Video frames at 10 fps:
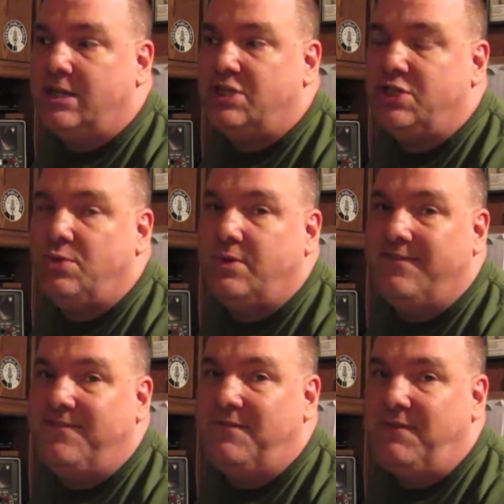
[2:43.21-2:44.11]
and it's tuned to
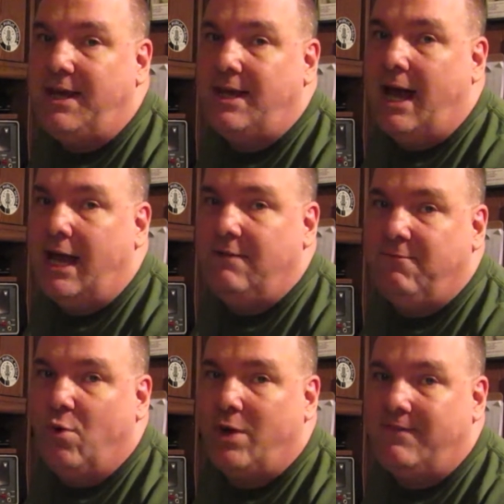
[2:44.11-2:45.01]

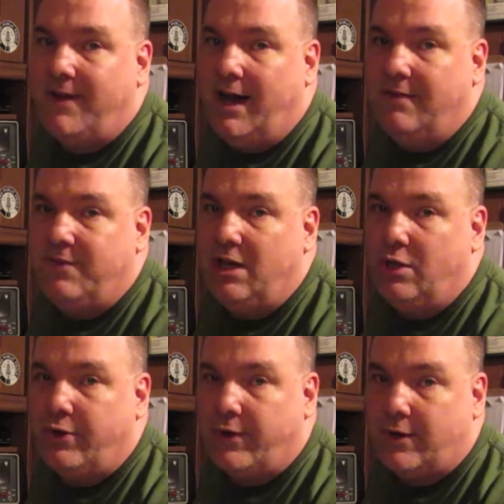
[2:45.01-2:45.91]
5945
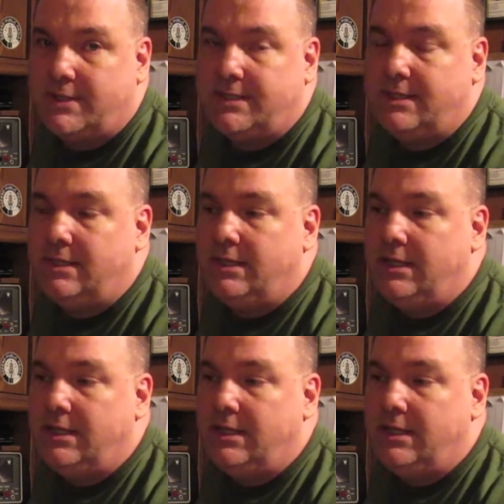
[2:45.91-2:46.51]
kilohertz,